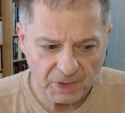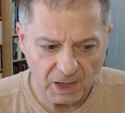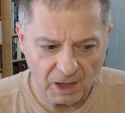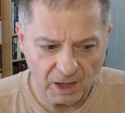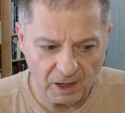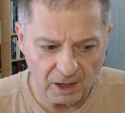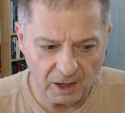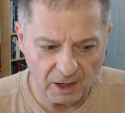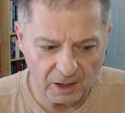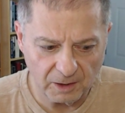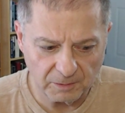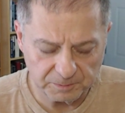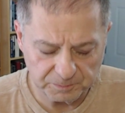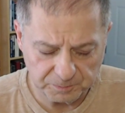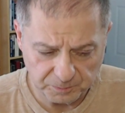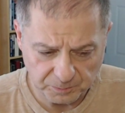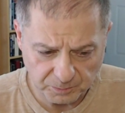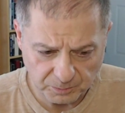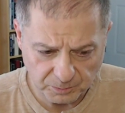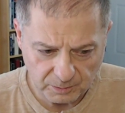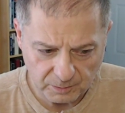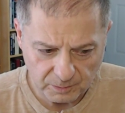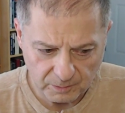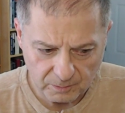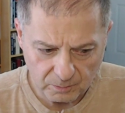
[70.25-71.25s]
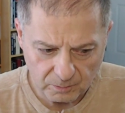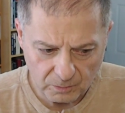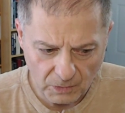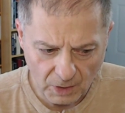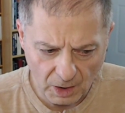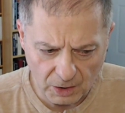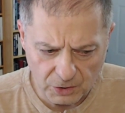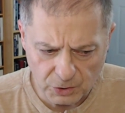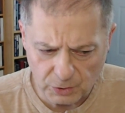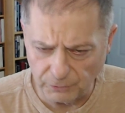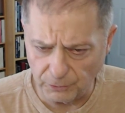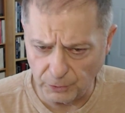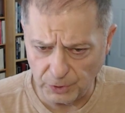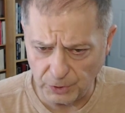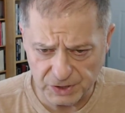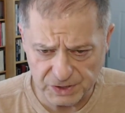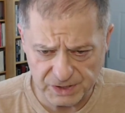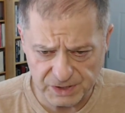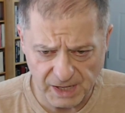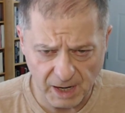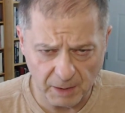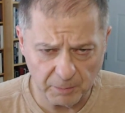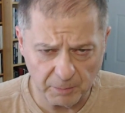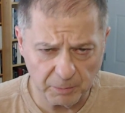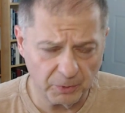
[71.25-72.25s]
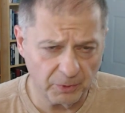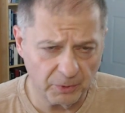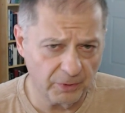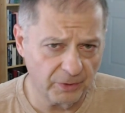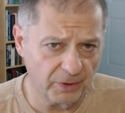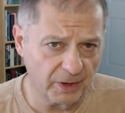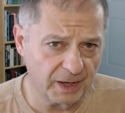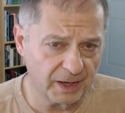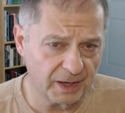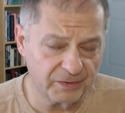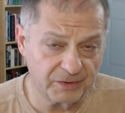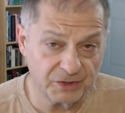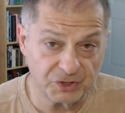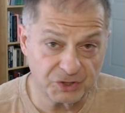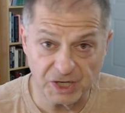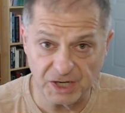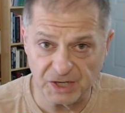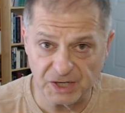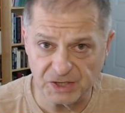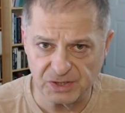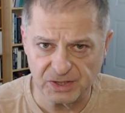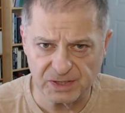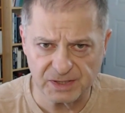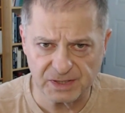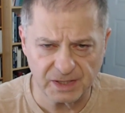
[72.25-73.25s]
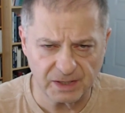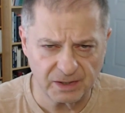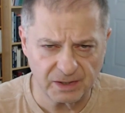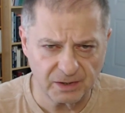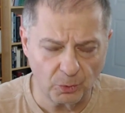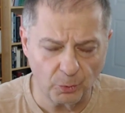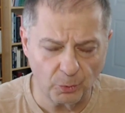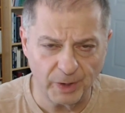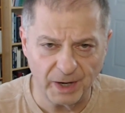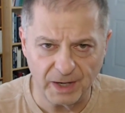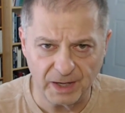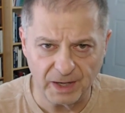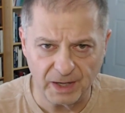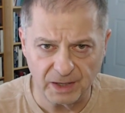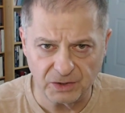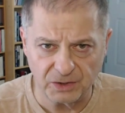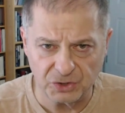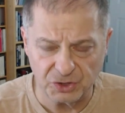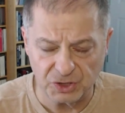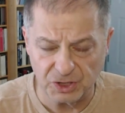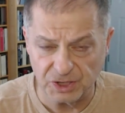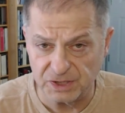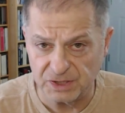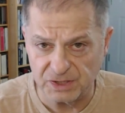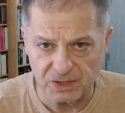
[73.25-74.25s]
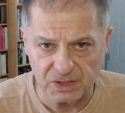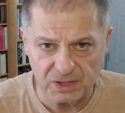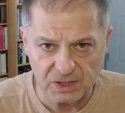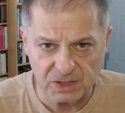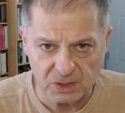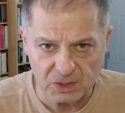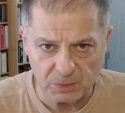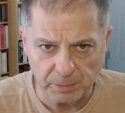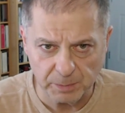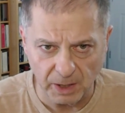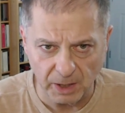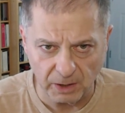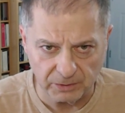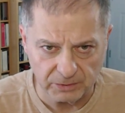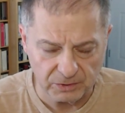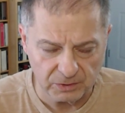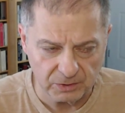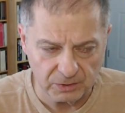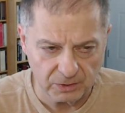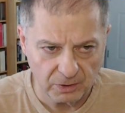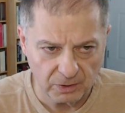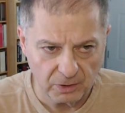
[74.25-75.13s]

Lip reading: So, for example, they changed the way Jesus is spelled.